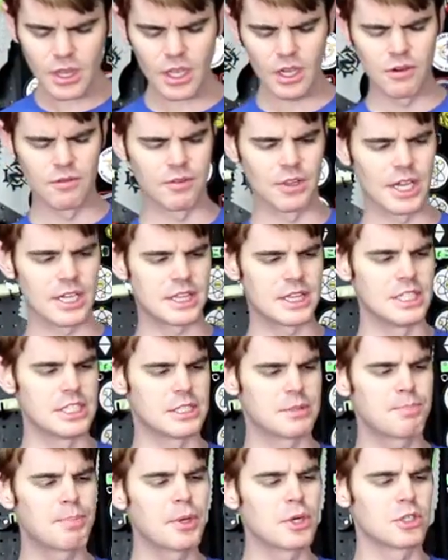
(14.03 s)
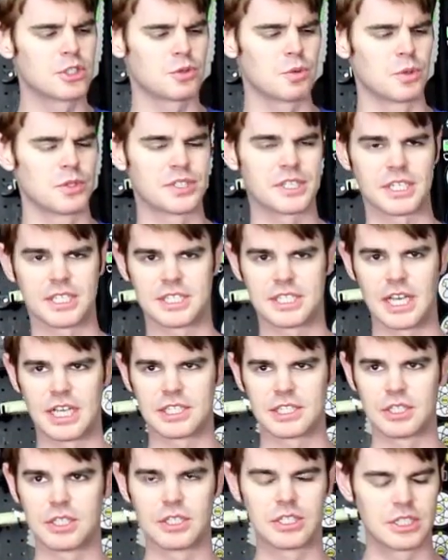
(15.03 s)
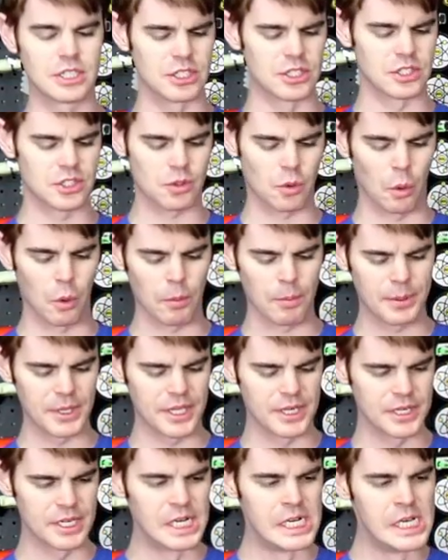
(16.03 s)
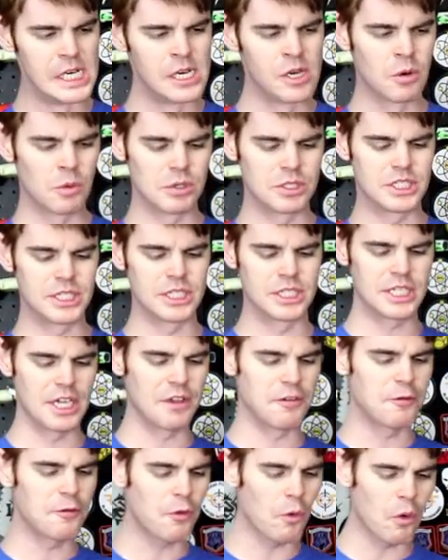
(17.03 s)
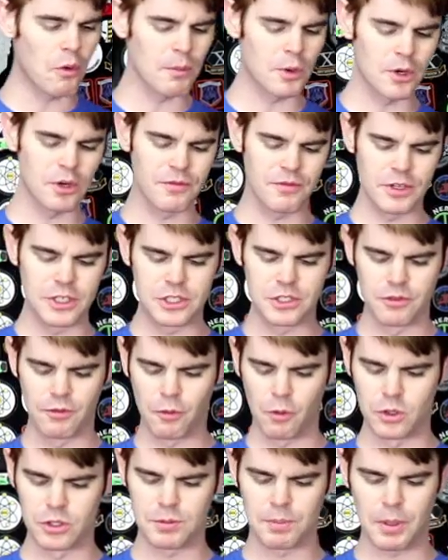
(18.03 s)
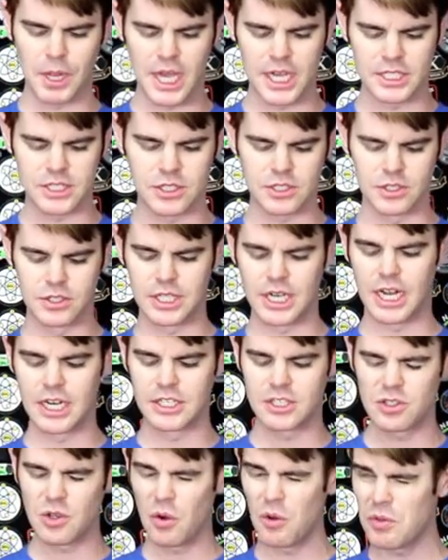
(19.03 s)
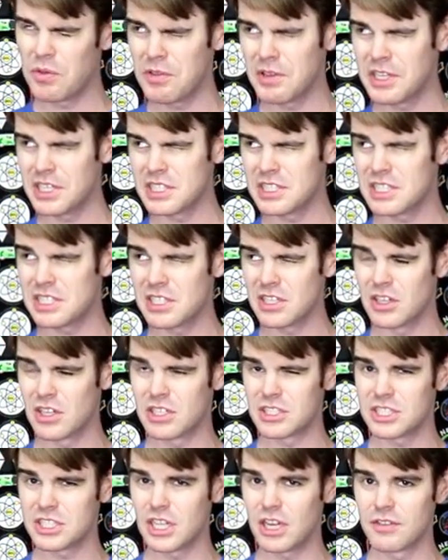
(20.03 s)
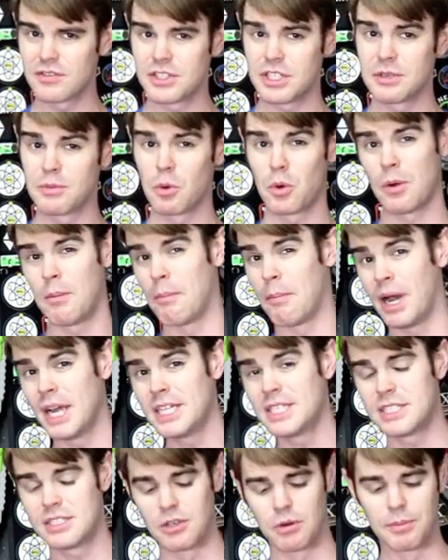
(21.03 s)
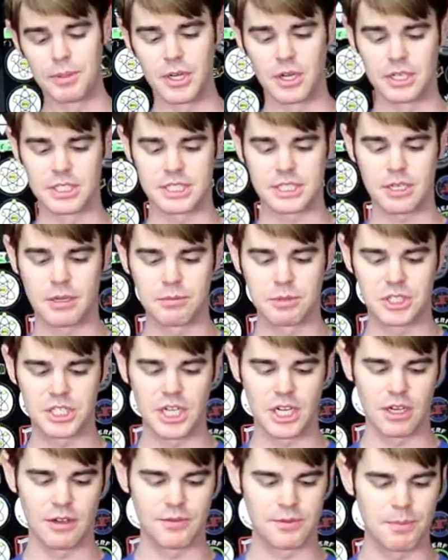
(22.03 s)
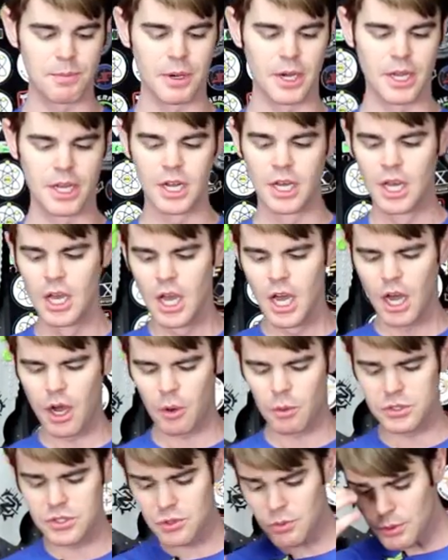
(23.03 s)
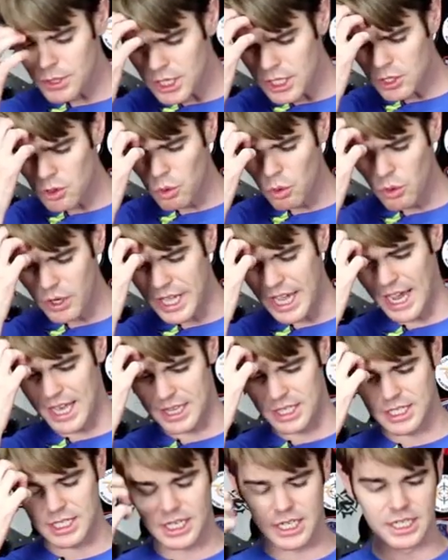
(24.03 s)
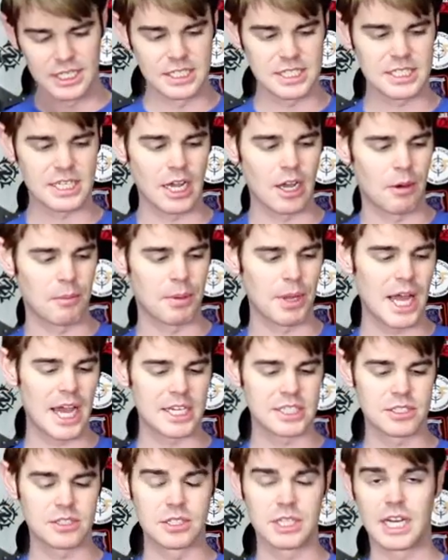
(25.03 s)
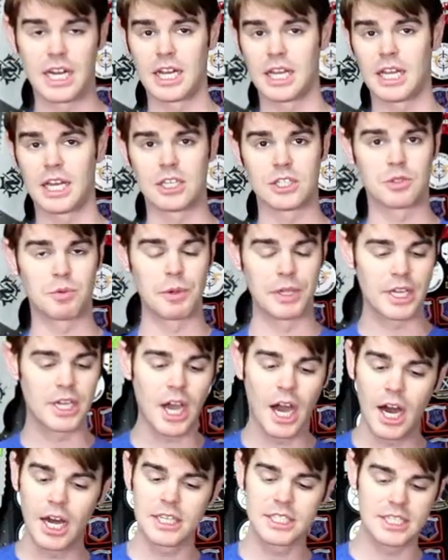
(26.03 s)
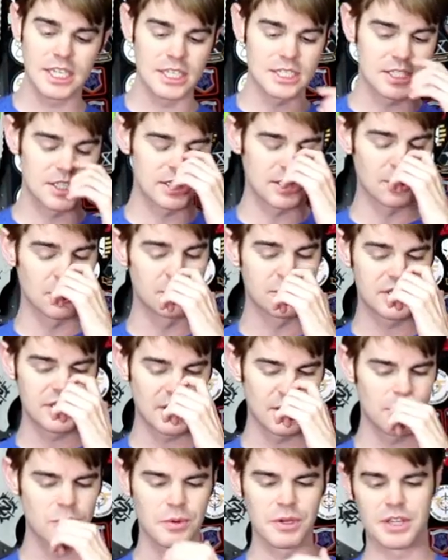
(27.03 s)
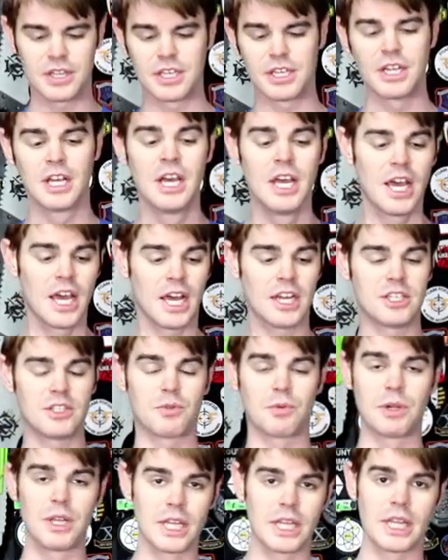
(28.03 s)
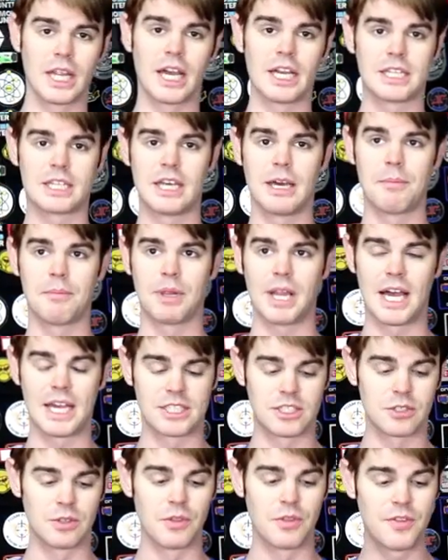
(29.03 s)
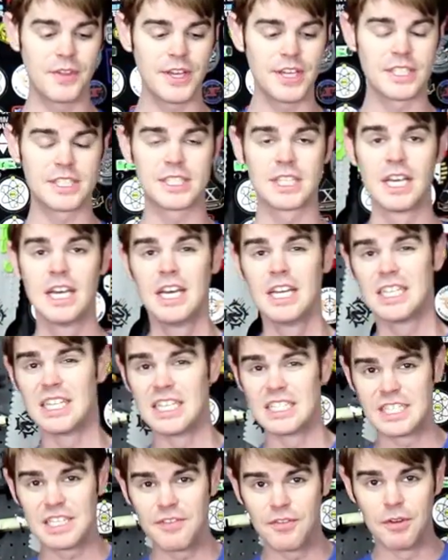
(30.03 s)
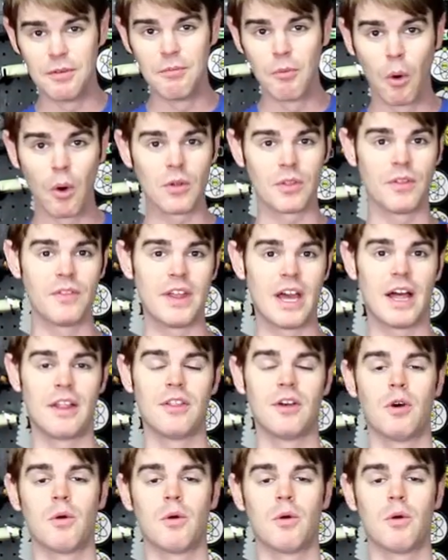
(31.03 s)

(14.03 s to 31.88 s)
of like the spiritual successor to the Scorpion, which is a former Adventure Force blaster that I don't think is still on shelves anymore. It might still be on some shelves, but uh, it was a really cool Gatling gun style blaster that had a lot of sweet contests associated with it. I just really liked that blaster. This does even more than that